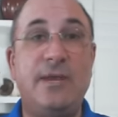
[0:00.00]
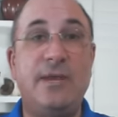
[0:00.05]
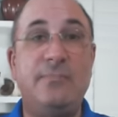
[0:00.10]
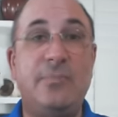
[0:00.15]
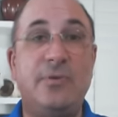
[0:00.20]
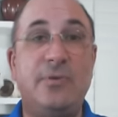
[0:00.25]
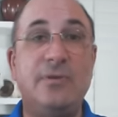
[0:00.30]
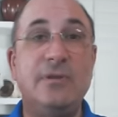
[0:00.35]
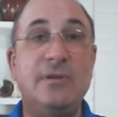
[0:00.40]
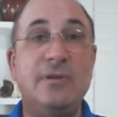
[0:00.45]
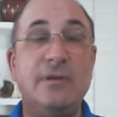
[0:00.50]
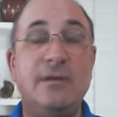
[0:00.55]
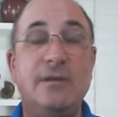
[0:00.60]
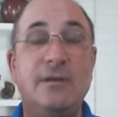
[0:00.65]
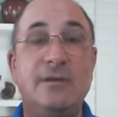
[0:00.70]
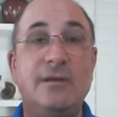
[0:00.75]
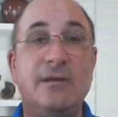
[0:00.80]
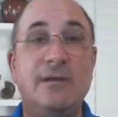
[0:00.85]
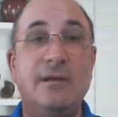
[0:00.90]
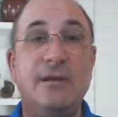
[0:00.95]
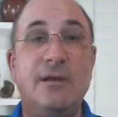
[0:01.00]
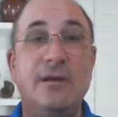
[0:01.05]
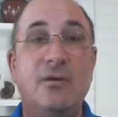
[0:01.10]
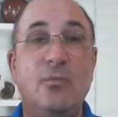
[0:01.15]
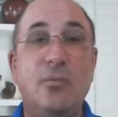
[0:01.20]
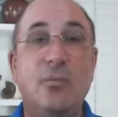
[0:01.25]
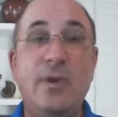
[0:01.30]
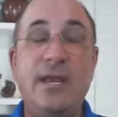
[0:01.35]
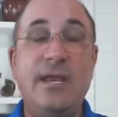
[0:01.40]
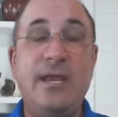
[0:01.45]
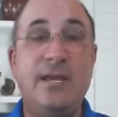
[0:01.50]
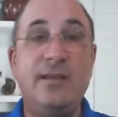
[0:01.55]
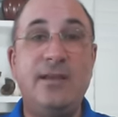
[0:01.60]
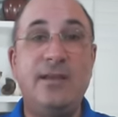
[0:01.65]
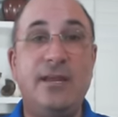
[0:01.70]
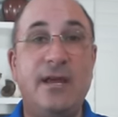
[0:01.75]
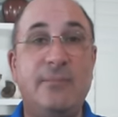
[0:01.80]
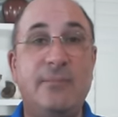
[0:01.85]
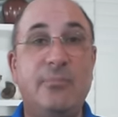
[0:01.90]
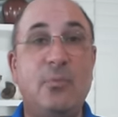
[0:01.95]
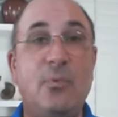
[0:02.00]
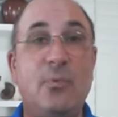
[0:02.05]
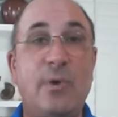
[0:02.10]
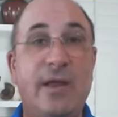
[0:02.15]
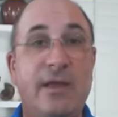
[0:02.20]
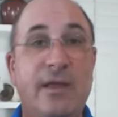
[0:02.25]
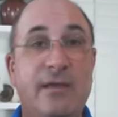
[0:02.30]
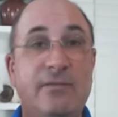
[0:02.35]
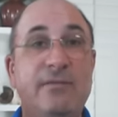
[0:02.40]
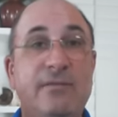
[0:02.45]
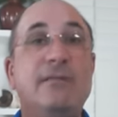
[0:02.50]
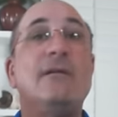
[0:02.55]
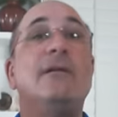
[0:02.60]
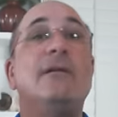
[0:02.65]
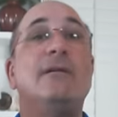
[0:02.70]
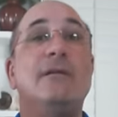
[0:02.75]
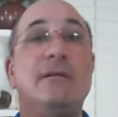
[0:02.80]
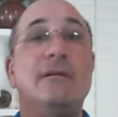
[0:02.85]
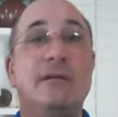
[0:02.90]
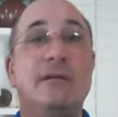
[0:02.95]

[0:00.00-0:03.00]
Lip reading: people, we end up with...